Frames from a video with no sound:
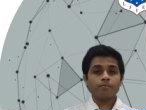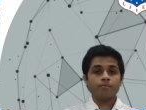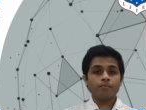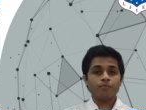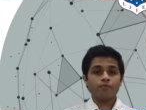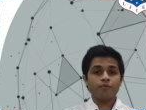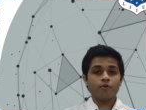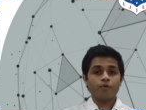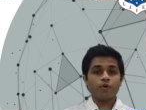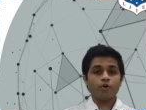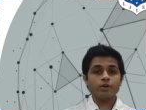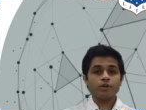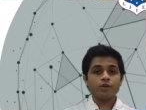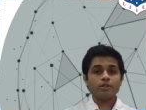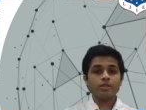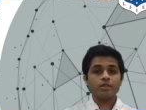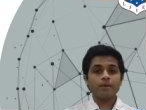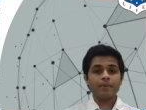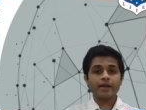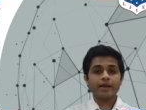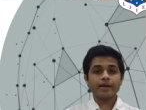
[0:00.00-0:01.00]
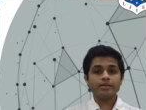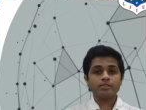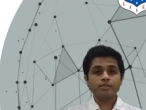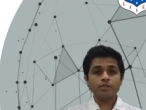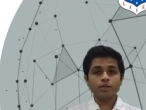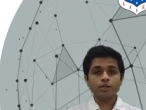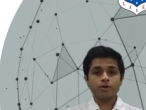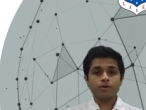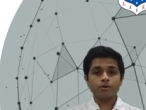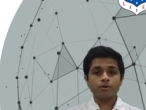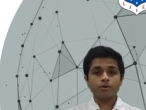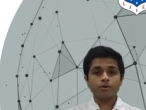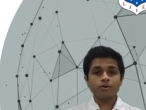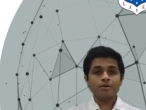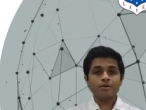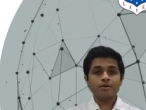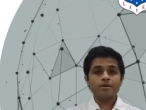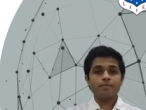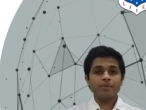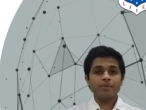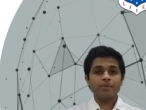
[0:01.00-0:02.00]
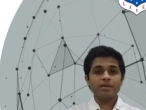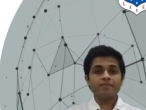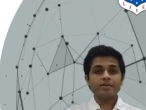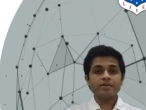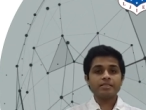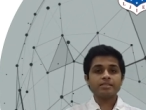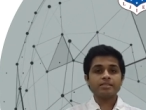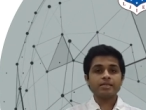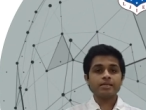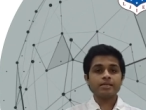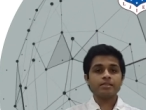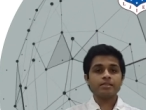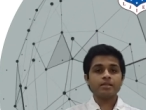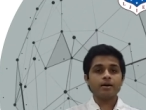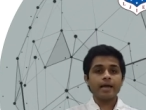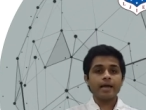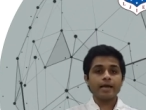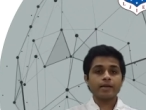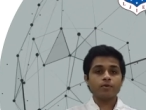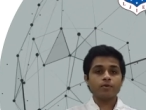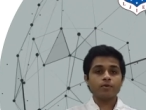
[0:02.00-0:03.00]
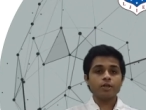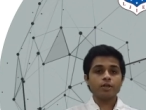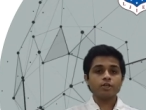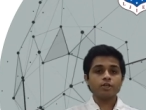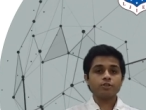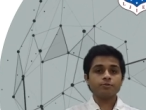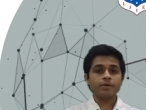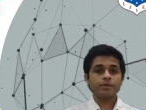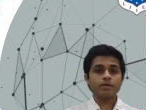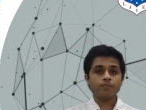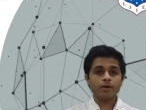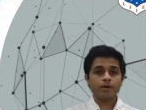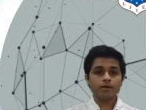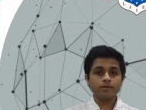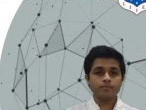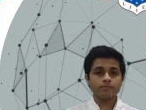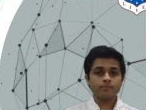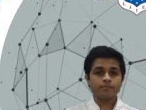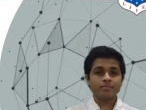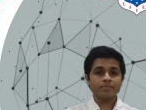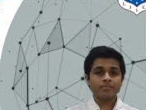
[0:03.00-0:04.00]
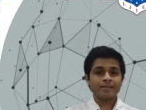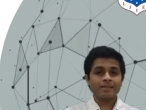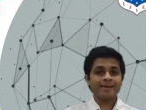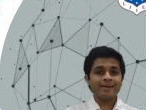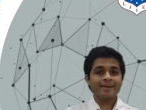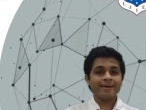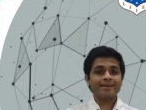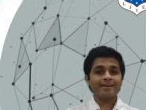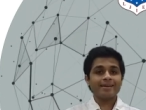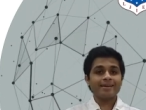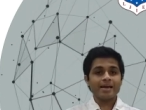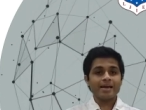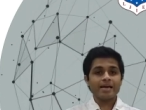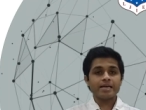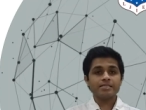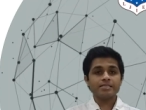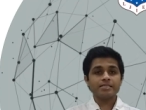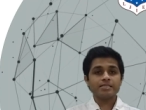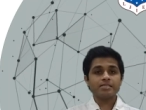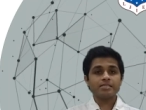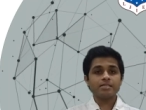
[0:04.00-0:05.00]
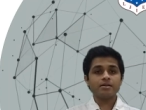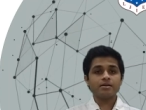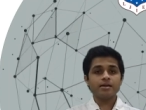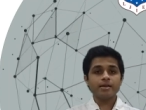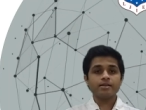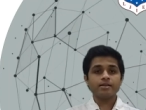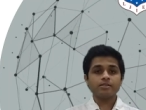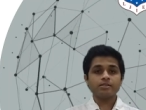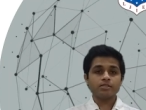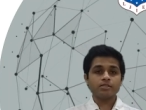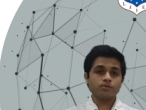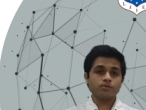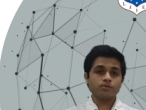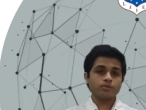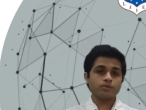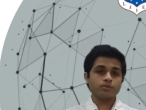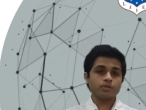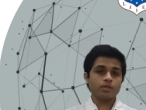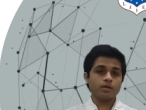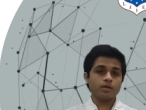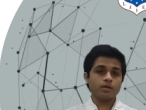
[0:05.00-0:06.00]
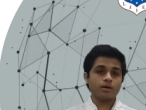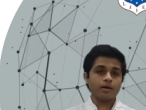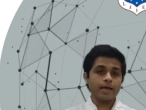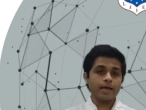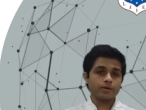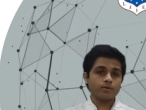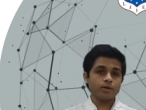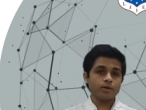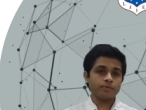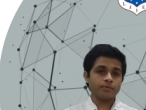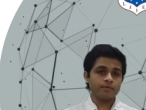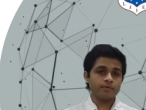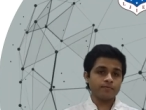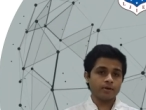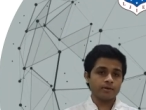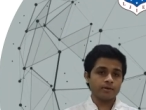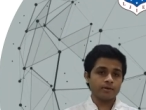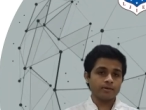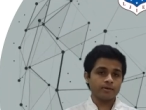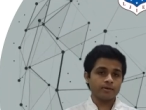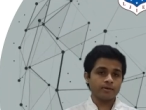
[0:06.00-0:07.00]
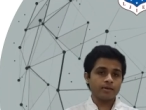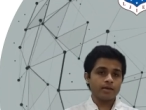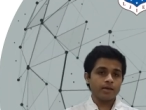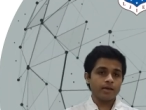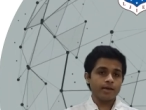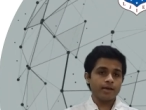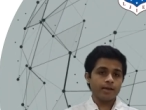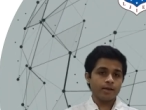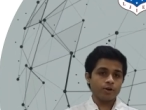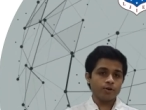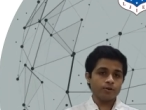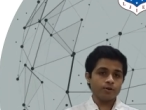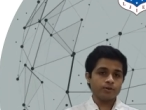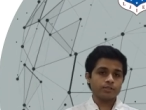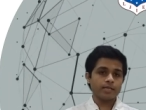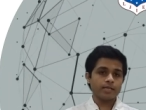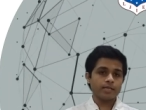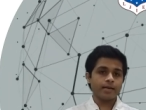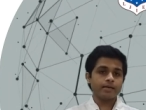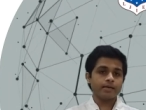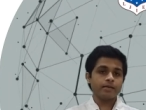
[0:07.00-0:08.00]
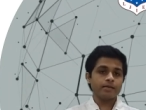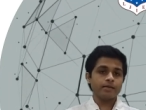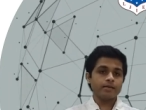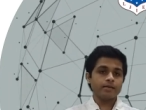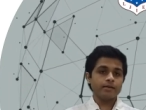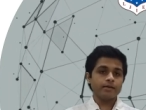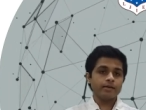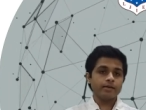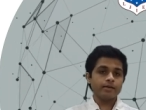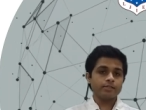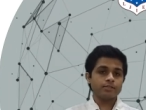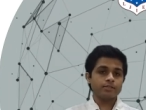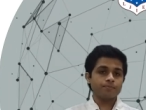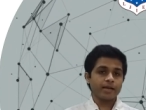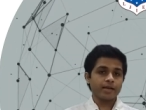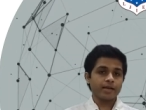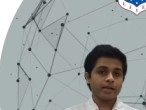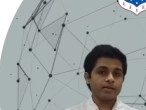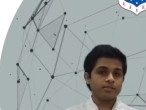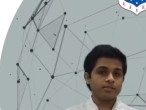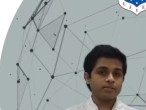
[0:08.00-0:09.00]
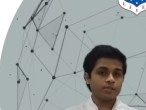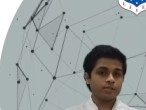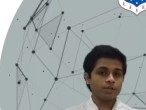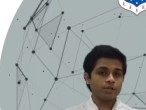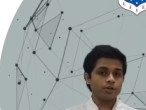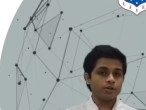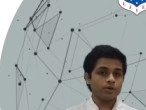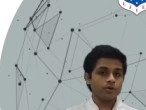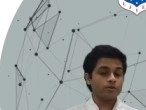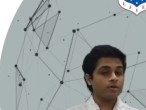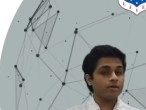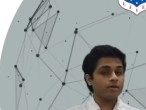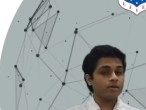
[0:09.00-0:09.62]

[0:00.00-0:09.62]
for the packet 0 B will send the acknowledgement 1 and as the A receives the acknowledgement 1 a knows that its packet 0